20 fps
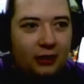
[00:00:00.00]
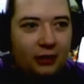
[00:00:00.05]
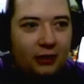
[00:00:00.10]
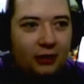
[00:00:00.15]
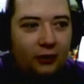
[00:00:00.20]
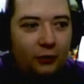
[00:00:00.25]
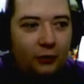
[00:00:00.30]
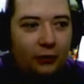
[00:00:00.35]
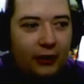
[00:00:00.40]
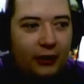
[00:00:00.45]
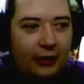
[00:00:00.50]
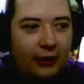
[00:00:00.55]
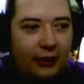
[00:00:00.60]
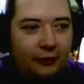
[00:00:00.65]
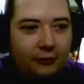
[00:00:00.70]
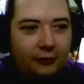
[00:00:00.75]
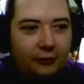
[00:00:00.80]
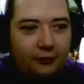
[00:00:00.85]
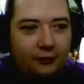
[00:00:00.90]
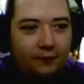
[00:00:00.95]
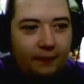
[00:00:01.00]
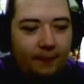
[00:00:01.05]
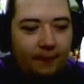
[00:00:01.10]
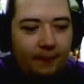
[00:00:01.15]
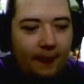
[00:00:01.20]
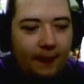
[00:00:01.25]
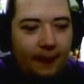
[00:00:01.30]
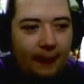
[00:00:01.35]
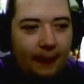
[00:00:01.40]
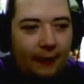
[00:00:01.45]
without
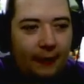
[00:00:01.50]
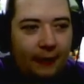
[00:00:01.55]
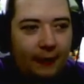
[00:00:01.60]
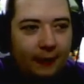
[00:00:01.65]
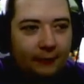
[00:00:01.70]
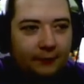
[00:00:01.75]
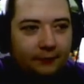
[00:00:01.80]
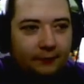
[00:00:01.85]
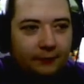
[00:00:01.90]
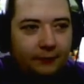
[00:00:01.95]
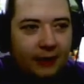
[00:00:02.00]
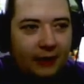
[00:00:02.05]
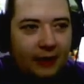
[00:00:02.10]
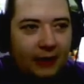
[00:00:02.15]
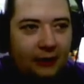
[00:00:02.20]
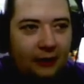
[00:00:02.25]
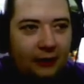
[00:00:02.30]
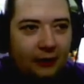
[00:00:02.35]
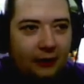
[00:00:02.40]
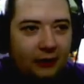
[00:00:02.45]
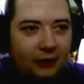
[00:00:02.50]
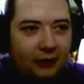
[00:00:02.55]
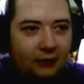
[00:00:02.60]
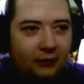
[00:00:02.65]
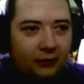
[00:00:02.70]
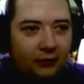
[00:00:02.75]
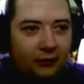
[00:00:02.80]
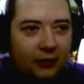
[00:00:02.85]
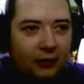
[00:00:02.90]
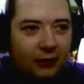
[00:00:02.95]

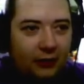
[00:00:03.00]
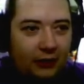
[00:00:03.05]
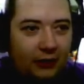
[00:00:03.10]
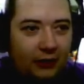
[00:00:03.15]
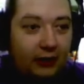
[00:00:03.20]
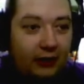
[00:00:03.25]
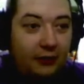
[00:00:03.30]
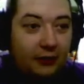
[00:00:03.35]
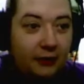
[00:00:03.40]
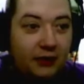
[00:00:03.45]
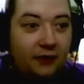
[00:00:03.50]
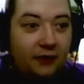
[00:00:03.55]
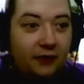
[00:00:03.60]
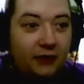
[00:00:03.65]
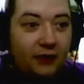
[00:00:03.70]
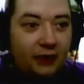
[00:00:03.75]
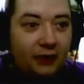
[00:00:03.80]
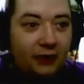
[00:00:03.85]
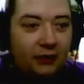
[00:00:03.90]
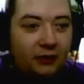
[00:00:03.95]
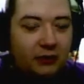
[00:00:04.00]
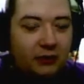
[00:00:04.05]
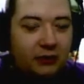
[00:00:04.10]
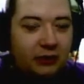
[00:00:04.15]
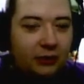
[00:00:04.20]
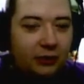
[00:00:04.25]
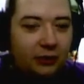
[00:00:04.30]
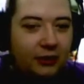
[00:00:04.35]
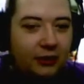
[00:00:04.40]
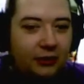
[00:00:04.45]
getting himself killed.
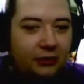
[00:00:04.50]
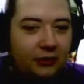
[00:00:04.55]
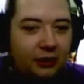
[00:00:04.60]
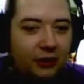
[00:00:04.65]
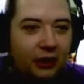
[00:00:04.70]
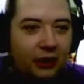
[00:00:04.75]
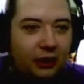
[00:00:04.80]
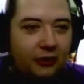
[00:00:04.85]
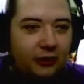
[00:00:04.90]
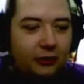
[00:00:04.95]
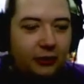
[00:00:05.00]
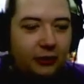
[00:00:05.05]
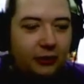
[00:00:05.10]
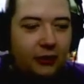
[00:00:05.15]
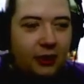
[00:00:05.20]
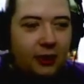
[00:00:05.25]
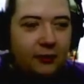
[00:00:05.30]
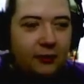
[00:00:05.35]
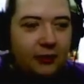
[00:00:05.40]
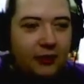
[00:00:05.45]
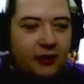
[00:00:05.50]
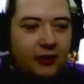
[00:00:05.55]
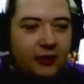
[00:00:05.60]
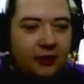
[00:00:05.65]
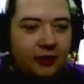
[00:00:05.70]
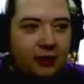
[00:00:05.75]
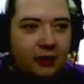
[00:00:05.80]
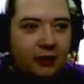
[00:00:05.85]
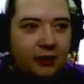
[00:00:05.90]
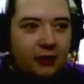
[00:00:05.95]
So he's trying to light me
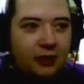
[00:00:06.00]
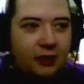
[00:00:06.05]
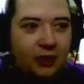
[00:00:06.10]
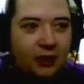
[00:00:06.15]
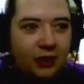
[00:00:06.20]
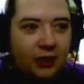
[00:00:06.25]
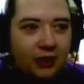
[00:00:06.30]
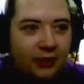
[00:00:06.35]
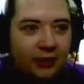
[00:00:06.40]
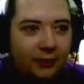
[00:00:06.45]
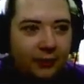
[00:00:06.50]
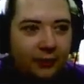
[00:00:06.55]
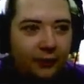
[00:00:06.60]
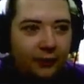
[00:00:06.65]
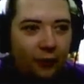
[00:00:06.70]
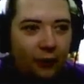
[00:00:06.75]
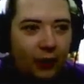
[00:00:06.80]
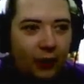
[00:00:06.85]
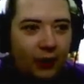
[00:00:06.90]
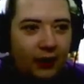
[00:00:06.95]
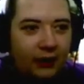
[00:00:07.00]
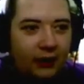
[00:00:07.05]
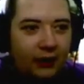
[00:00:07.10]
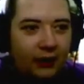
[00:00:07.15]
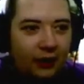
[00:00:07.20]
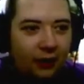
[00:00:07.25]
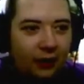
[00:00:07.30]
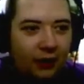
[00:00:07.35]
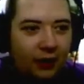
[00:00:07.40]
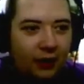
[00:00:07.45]
and then move away.
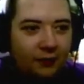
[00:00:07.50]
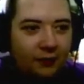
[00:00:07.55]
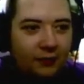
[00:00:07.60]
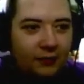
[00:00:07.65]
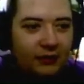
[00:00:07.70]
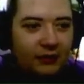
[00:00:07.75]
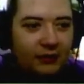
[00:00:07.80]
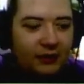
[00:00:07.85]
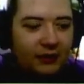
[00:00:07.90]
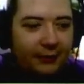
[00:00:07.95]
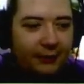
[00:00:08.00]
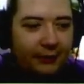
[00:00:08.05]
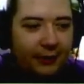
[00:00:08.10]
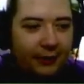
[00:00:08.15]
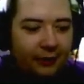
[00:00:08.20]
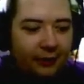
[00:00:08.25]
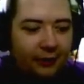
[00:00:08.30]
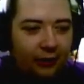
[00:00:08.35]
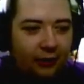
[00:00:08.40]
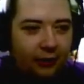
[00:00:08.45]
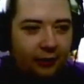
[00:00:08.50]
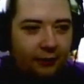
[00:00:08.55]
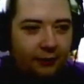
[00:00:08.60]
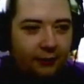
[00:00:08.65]
Now I'm zipping or